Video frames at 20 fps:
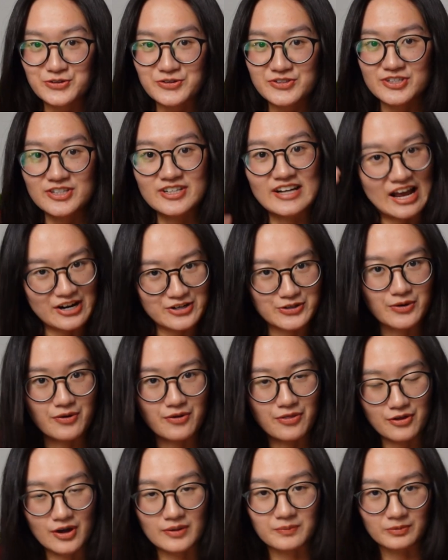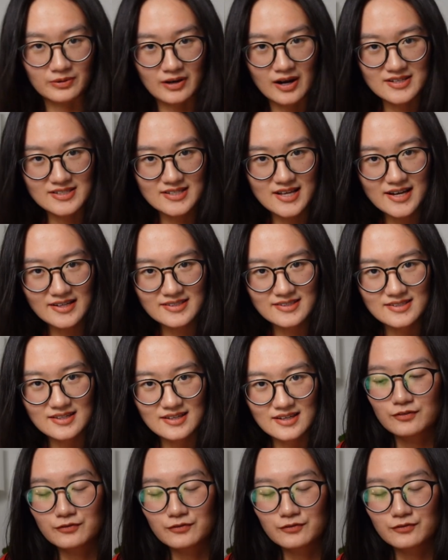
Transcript: user natural thought process,